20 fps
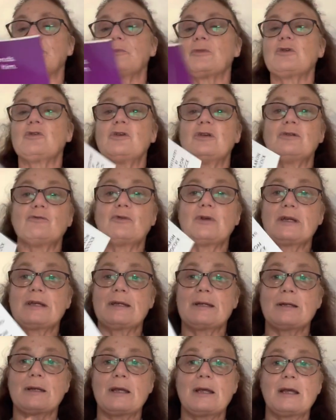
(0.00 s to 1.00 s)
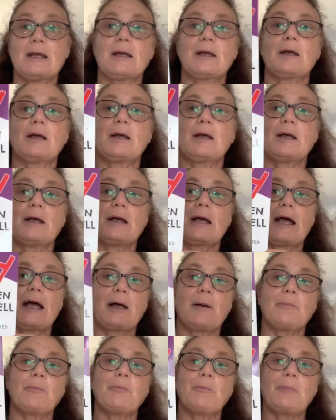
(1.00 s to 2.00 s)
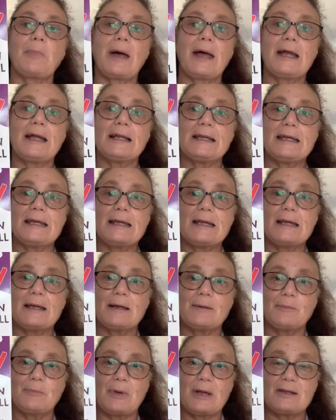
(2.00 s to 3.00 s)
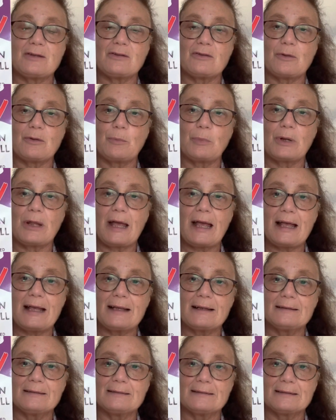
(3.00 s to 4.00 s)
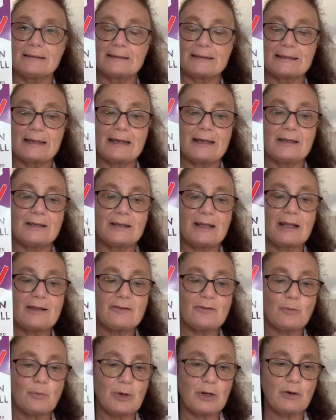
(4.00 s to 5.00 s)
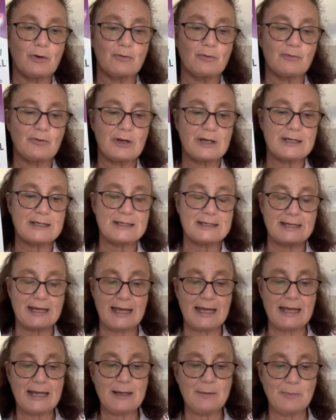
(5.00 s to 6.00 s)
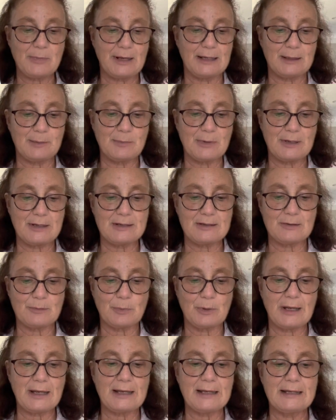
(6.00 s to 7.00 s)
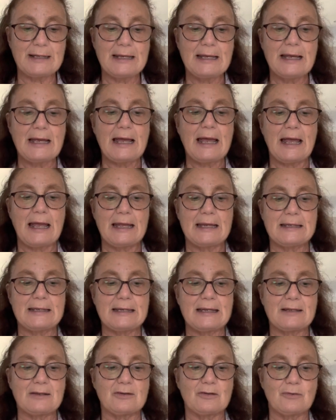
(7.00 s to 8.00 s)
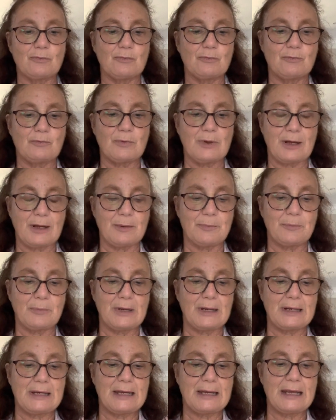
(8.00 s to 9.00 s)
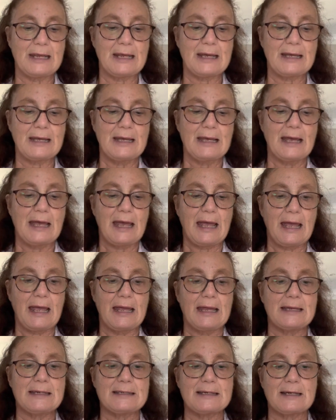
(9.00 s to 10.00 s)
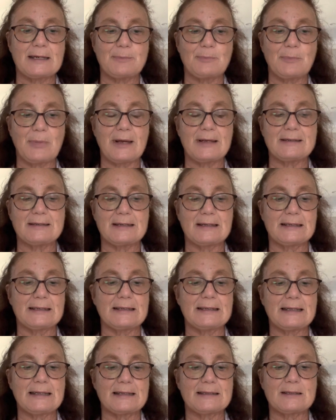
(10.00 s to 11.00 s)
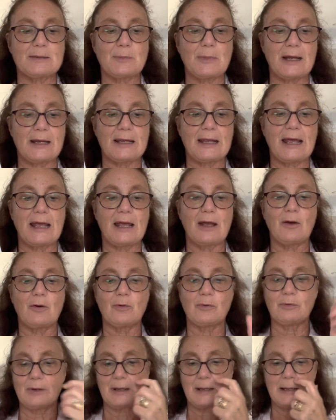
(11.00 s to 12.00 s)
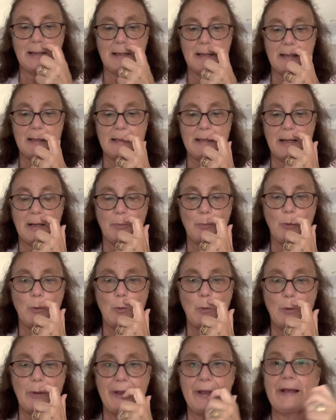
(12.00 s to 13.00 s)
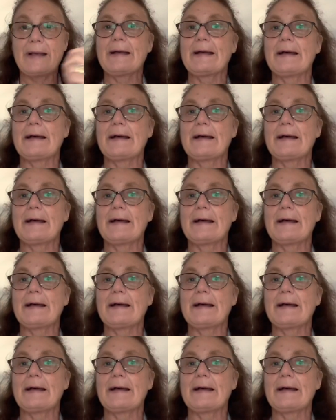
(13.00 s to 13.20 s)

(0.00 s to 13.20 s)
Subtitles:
She's written Bailey Beats the Blarb, okay, and that's the one I'll read today, Bailey Beats the Blarb, and that's the, in here, and basically that's about how a young boy